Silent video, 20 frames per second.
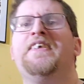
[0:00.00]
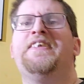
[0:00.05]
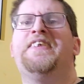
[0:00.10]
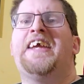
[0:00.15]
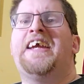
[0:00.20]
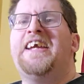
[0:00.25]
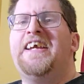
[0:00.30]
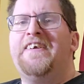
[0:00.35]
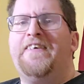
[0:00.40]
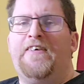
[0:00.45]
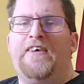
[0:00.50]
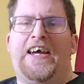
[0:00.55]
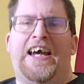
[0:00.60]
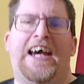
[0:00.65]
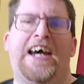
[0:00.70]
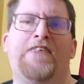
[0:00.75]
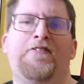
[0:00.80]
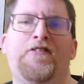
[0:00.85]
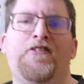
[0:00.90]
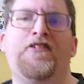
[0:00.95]
They
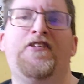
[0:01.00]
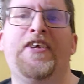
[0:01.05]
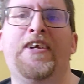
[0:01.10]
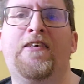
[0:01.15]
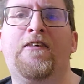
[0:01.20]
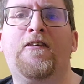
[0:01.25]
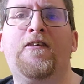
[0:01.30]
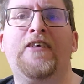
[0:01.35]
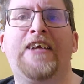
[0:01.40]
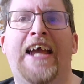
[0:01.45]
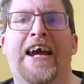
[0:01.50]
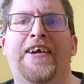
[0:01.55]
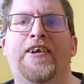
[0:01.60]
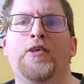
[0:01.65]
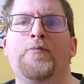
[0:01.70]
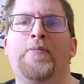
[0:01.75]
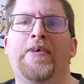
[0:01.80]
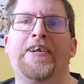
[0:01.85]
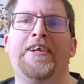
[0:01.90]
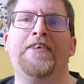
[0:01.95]
have zero
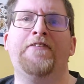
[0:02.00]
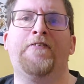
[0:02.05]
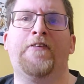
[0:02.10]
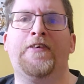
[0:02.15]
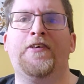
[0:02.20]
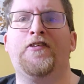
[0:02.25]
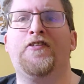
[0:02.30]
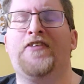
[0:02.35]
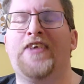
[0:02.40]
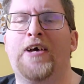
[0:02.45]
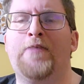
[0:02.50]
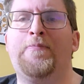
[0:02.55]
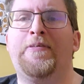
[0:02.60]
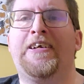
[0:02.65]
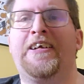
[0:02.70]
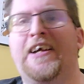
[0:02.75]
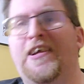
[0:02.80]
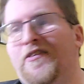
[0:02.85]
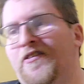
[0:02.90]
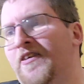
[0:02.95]
accountability for their stuff
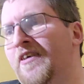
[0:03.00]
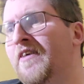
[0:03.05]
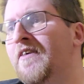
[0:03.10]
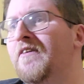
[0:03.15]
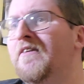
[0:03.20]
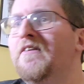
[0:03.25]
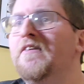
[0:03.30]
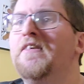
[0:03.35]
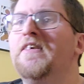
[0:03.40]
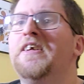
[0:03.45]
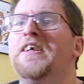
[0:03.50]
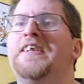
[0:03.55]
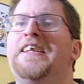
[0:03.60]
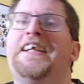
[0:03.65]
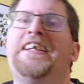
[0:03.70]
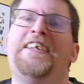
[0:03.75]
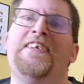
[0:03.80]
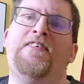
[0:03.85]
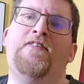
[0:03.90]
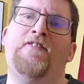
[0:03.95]
because
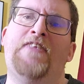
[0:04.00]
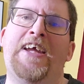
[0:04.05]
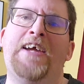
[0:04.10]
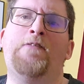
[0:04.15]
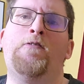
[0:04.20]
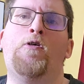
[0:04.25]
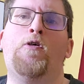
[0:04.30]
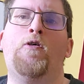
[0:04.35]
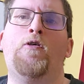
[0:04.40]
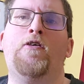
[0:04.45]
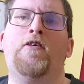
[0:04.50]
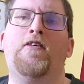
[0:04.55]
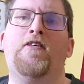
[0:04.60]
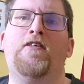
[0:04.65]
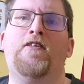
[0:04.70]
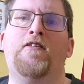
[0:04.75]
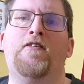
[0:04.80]
they will